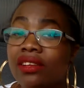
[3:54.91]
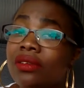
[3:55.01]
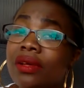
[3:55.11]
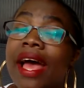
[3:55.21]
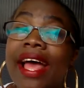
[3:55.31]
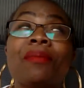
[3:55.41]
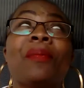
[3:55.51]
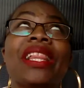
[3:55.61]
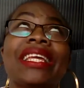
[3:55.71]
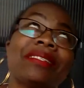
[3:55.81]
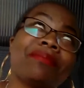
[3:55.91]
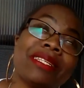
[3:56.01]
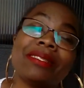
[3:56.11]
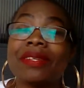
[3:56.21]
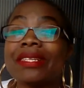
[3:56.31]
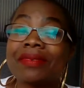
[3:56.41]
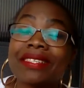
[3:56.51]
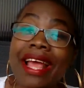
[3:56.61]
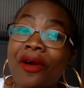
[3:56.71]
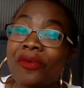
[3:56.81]
And please,
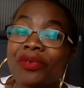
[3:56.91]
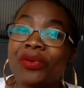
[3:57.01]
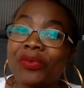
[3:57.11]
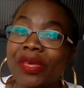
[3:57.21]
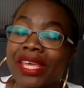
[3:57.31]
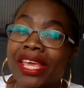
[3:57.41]
I hope you